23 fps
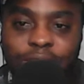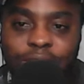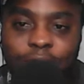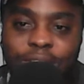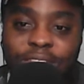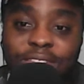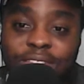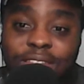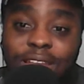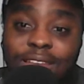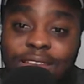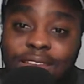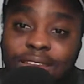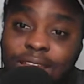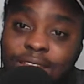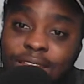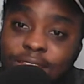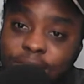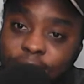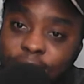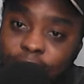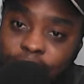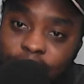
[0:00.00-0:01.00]
on Saturday,
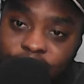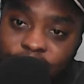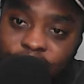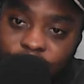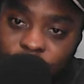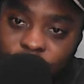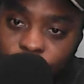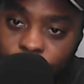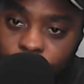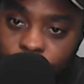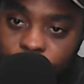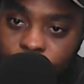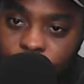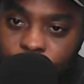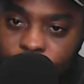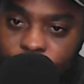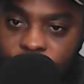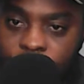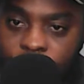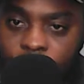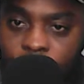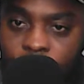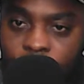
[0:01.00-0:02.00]
so that is good
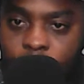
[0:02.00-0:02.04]
news.